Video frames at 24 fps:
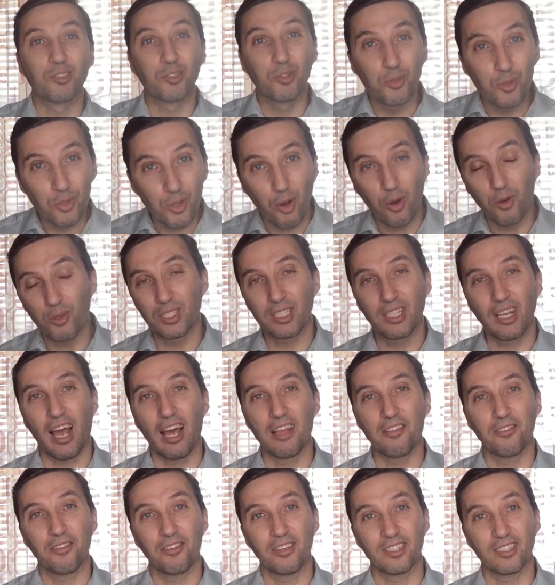to those
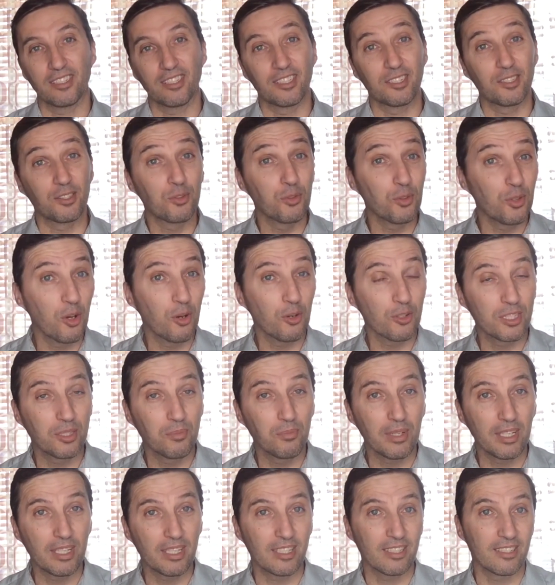conferences, to those
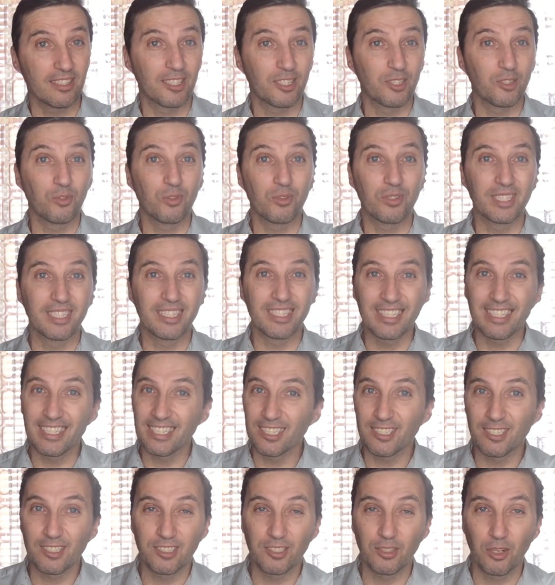meetings, to see
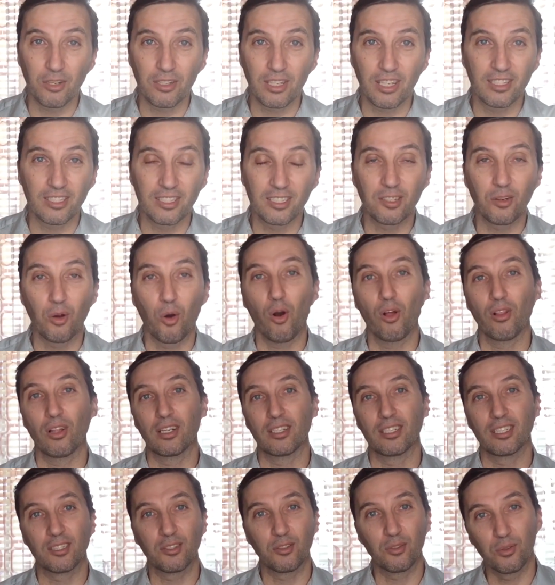certain
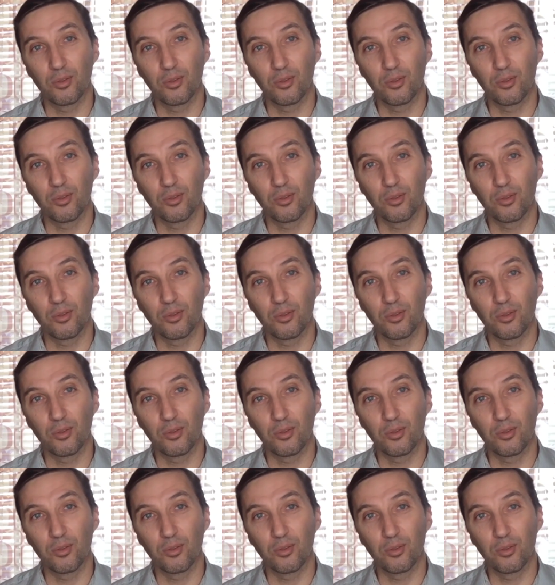scholars,